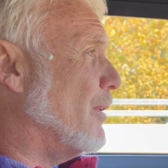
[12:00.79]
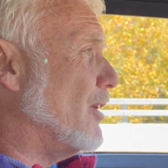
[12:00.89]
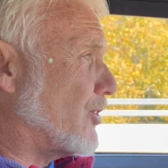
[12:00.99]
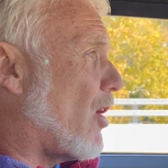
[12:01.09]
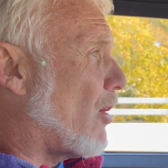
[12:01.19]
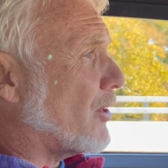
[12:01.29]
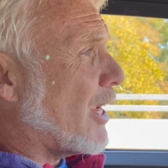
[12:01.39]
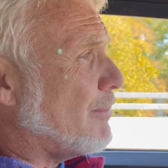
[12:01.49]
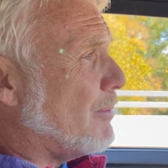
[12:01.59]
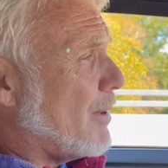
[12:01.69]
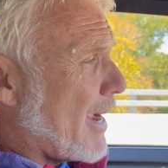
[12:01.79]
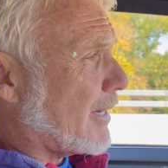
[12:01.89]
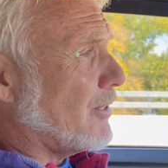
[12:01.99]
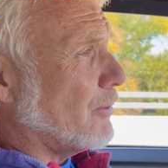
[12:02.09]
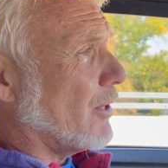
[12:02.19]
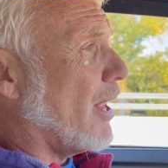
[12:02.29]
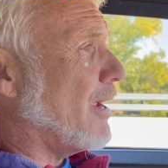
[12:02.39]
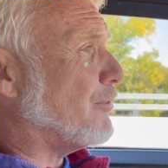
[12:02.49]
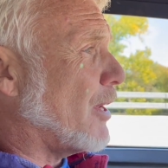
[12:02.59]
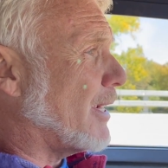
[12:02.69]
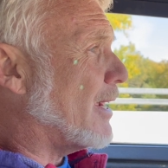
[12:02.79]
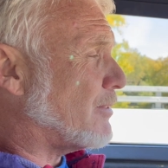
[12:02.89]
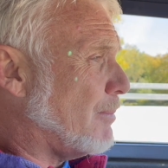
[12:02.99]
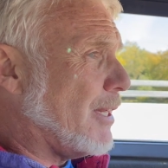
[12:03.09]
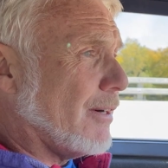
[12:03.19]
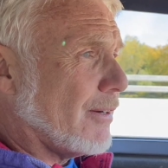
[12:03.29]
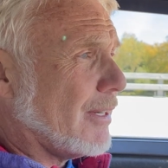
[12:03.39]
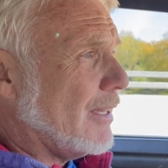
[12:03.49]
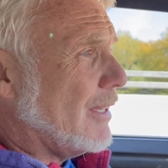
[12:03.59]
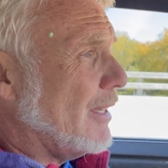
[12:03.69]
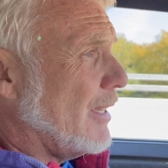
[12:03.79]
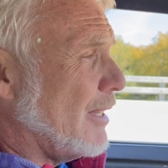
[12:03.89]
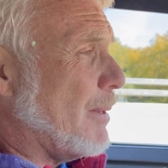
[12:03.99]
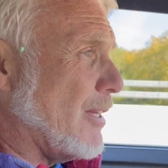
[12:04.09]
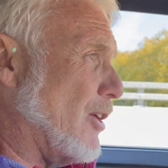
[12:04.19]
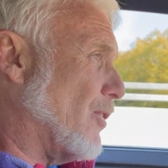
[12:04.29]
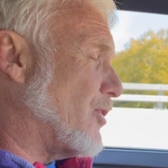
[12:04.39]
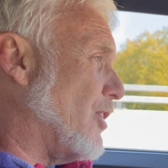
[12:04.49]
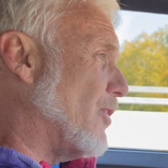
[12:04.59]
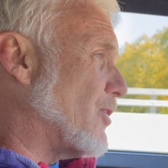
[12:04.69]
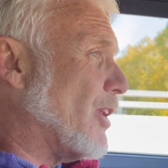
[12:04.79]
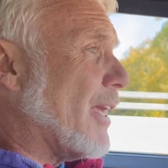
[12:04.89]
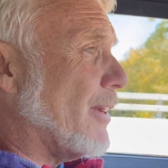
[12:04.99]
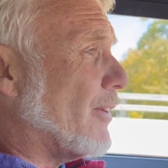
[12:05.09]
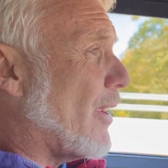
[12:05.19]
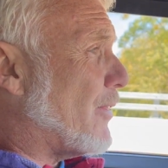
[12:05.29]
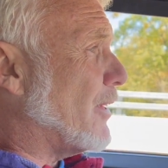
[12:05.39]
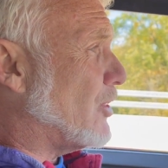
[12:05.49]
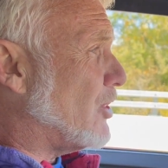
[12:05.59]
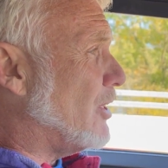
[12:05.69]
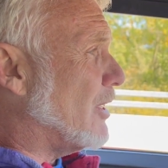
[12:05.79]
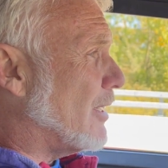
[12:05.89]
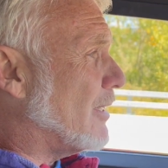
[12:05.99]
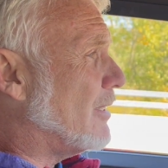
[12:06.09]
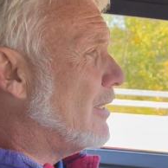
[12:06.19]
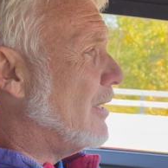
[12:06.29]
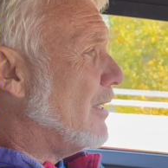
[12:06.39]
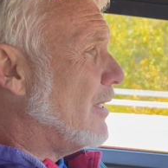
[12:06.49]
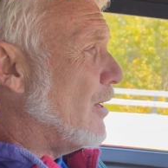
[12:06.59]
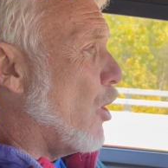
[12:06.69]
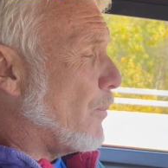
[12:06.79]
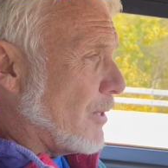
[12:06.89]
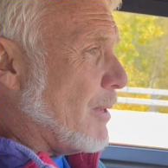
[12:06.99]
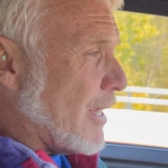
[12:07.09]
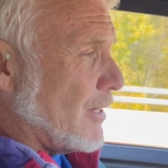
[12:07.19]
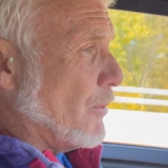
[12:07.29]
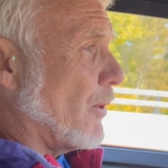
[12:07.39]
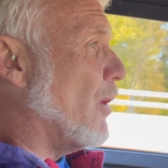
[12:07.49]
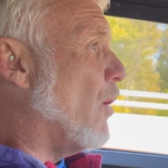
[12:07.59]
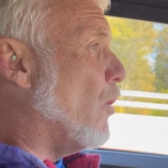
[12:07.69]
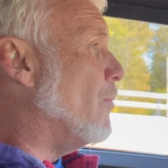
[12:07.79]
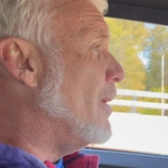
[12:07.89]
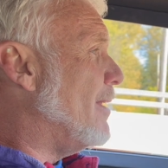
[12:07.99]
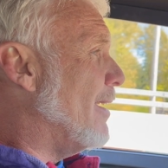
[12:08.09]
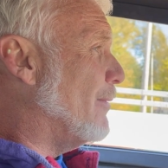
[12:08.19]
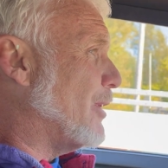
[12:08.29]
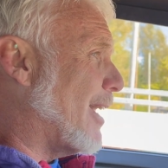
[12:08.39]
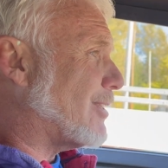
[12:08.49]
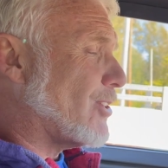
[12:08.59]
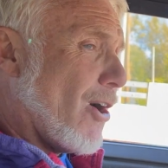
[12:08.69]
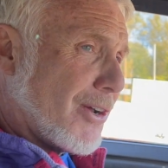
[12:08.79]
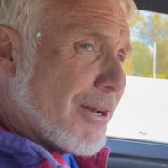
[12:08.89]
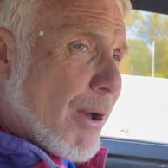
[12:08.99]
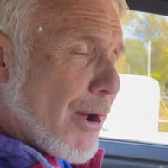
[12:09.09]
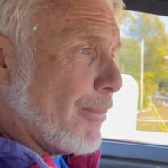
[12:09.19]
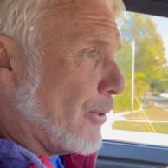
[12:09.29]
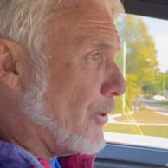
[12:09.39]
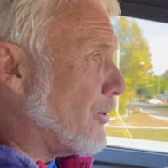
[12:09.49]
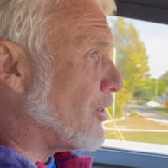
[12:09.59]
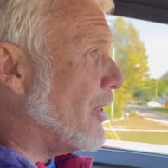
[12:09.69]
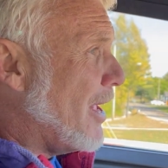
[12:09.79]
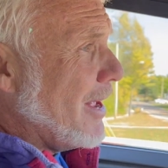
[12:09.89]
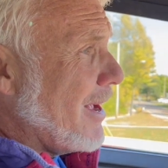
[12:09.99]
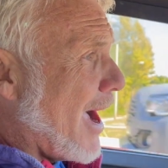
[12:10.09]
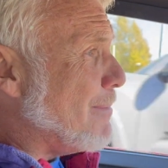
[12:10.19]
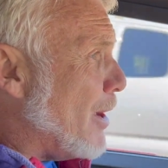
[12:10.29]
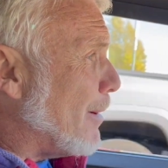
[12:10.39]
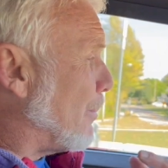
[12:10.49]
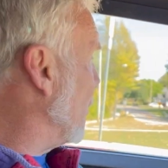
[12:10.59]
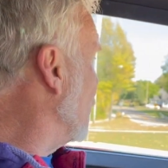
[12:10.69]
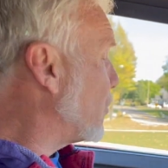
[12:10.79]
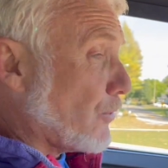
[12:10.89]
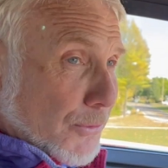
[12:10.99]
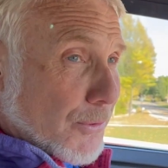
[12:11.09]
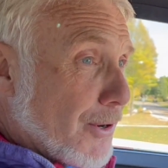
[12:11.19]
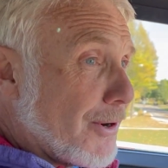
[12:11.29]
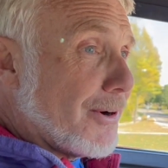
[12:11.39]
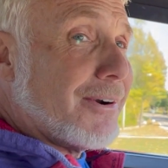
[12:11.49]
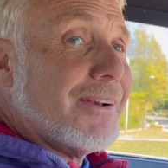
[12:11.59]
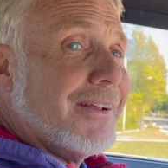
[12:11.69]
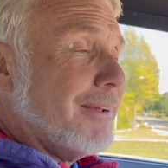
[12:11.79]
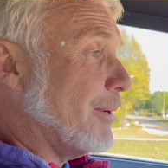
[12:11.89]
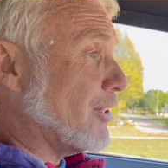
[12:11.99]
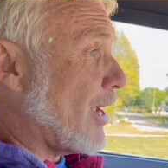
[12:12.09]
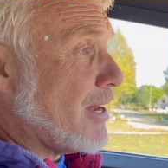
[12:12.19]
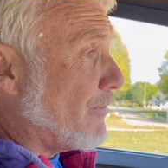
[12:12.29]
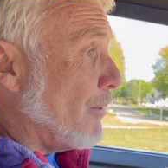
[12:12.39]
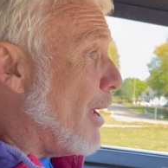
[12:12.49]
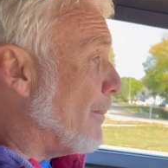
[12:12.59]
this car came back into her life, when I got to meet her, it been years and years later. I think she uh, opened me into her home, and uh, we got to talking about Bruce. And I met Bruce through her because I never met